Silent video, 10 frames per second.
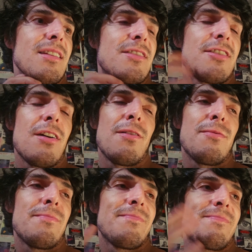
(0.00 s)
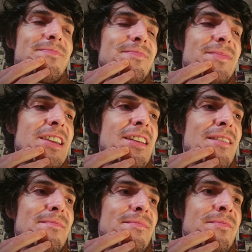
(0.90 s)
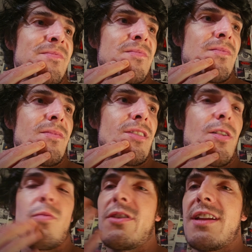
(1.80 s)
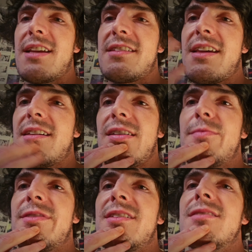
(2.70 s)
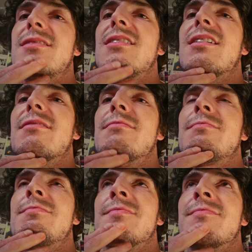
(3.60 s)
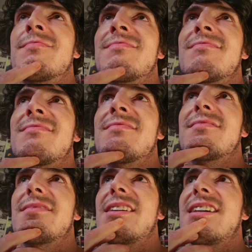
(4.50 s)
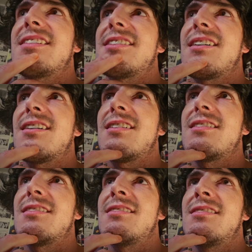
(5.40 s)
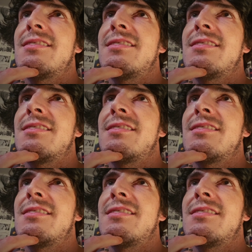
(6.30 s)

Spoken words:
So, you know, what can I say? I mean, you know, it's like,